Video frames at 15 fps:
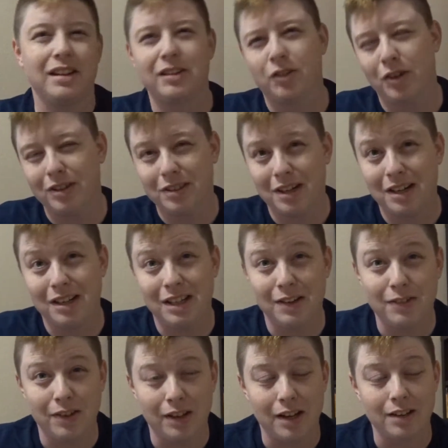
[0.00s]
Granted, I didn't give
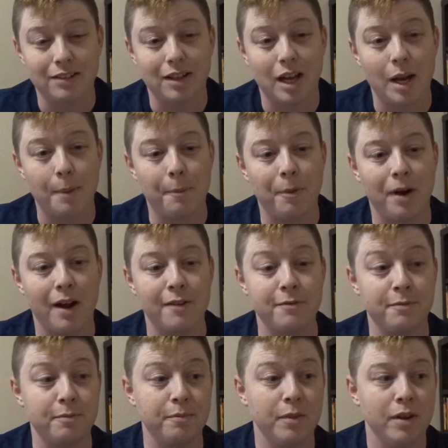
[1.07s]
it a lot of time, but I
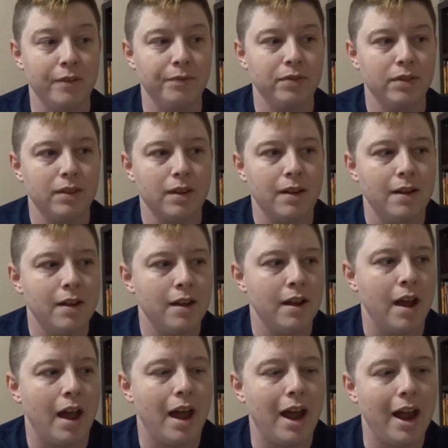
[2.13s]

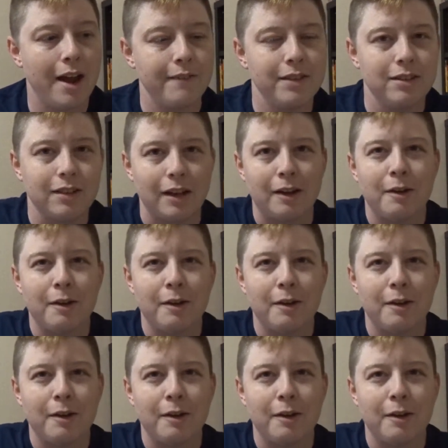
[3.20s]
have this, like,